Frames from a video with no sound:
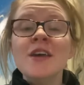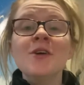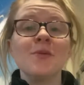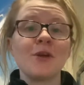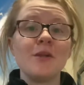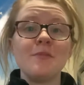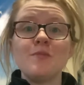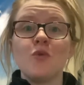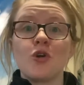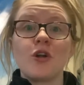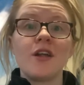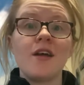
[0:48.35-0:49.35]
We're going to be
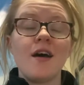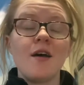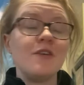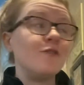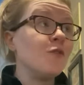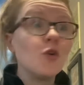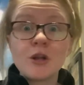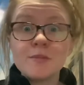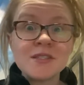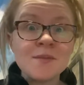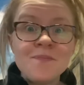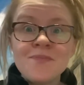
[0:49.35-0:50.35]
more
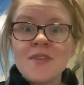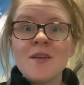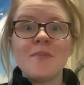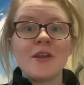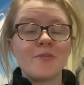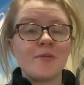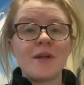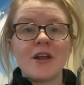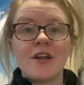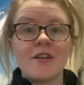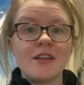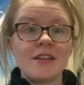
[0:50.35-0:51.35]
informed, better
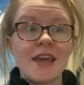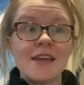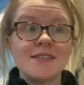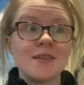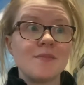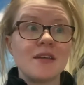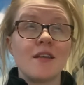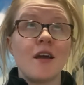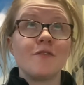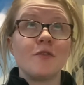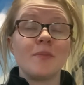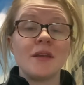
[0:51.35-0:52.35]
prepared in case something,
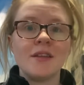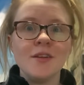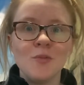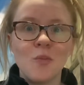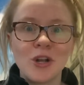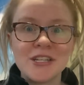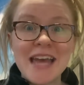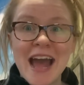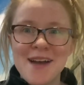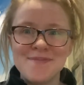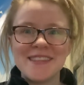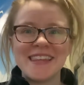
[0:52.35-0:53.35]
God forbid, were to
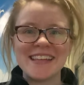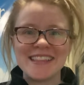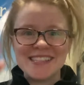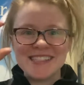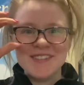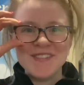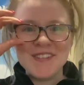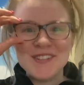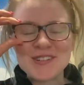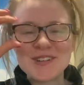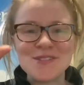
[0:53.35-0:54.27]
happen like this in the future.